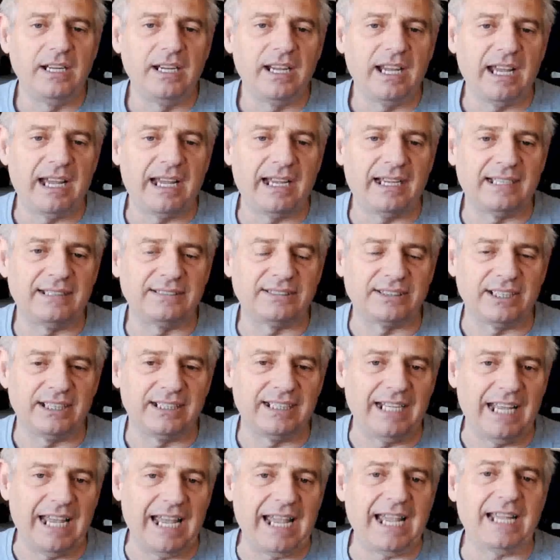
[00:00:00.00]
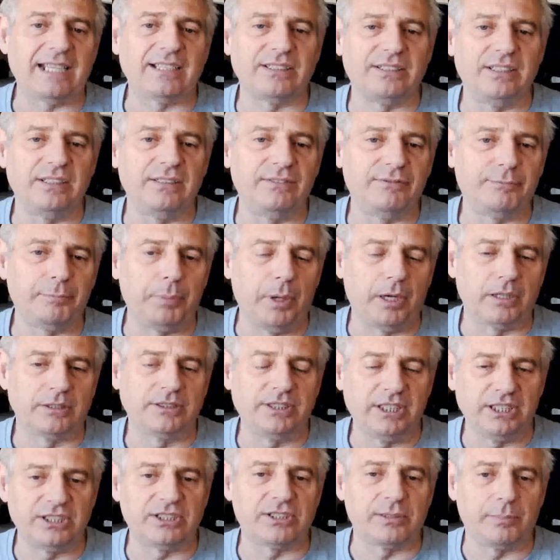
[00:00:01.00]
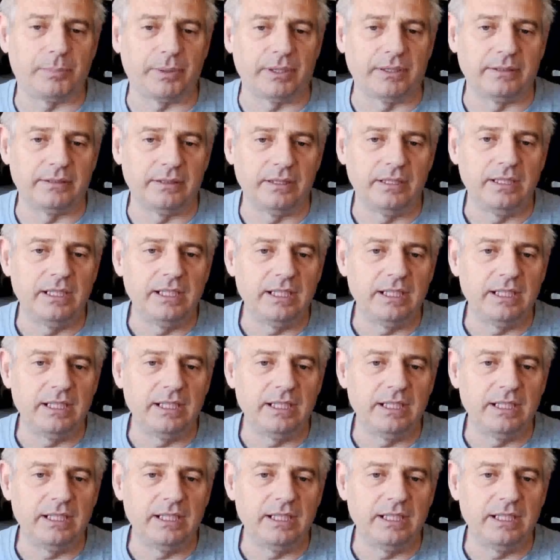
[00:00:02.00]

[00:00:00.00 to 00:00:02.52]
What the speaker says: as an active participant